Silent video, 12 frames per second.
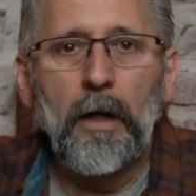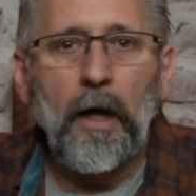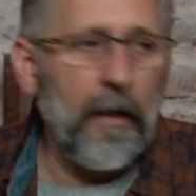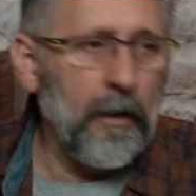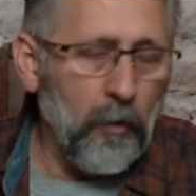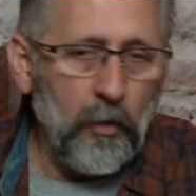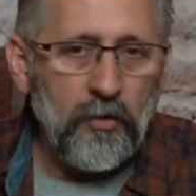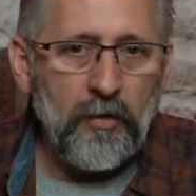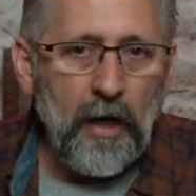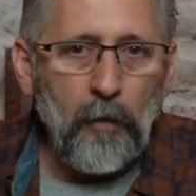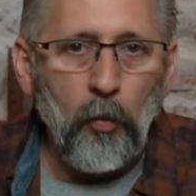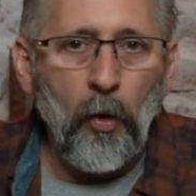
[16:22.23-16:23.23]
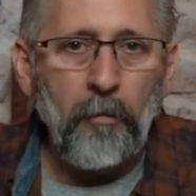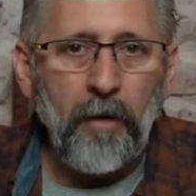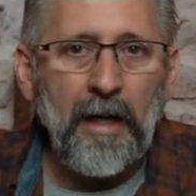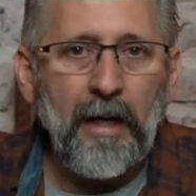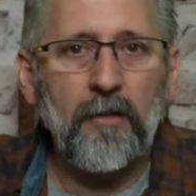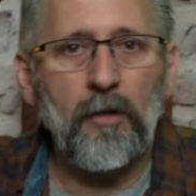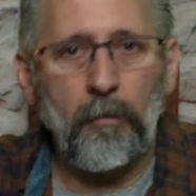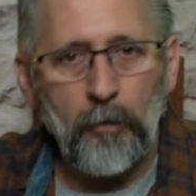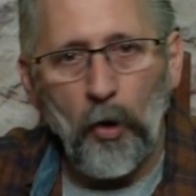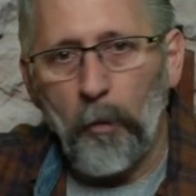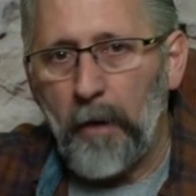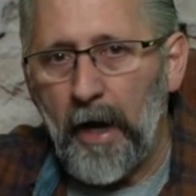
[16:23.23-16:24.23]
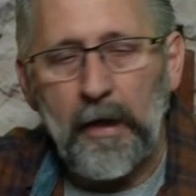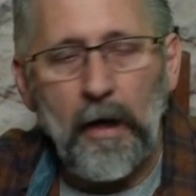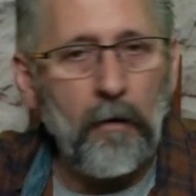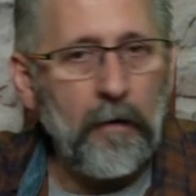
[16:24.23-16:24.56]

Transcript: and then go inside, warm my hands up, go back out.